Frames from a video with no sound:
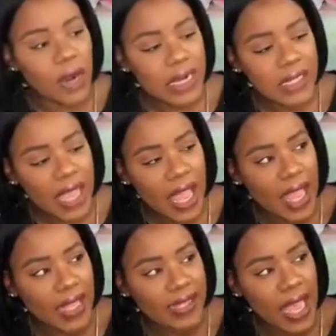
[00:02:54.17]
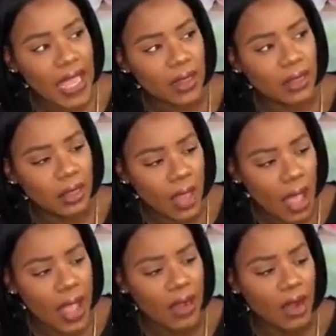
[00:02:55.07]
course, it has a
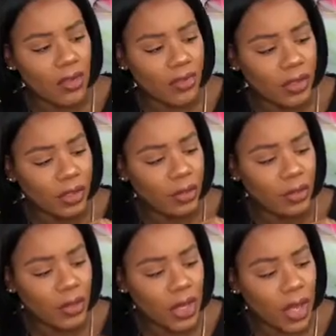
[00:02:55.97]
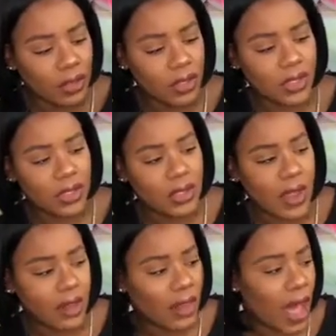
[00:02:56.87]
lot of cute colors,
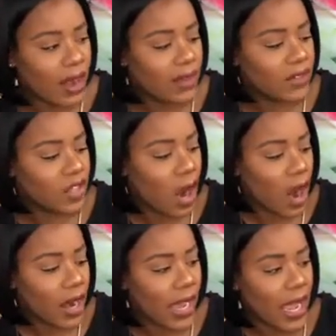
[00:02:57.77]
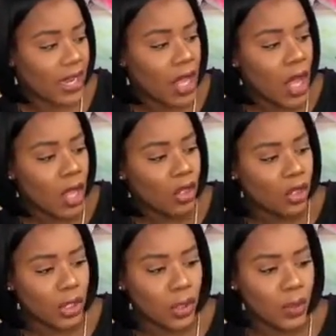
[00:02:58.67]
a lot of dark and
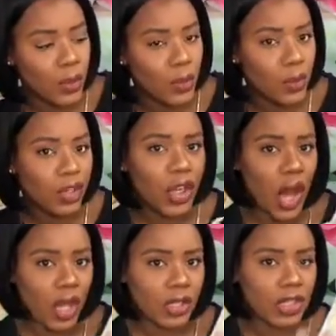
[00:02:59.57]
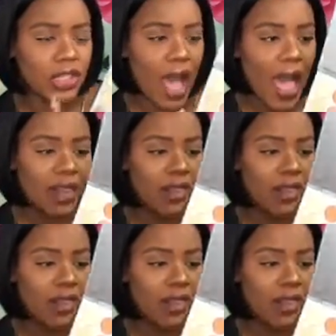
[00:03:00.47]
nude colors. I